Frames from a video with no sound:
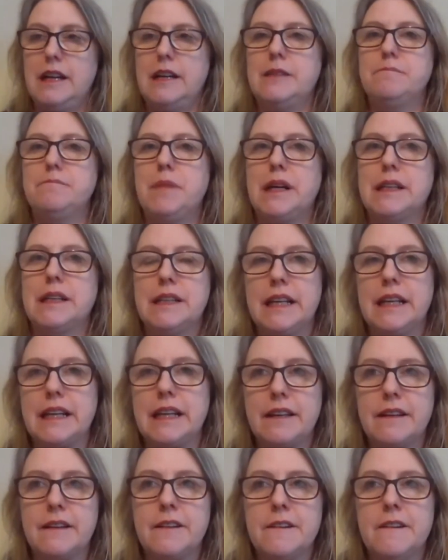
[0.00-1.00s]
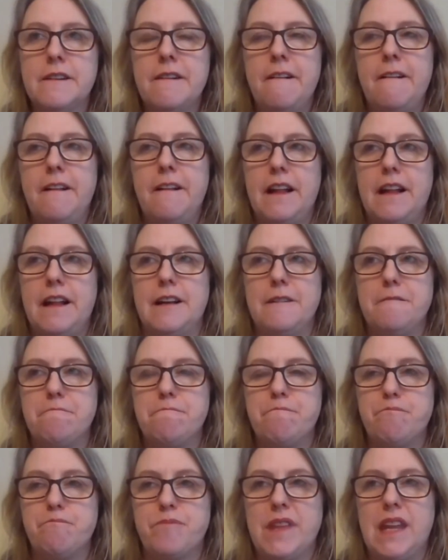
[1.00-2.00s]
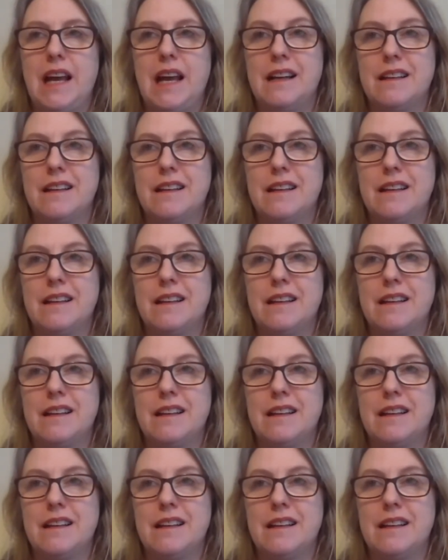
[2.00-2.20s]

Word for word: Um, I think um,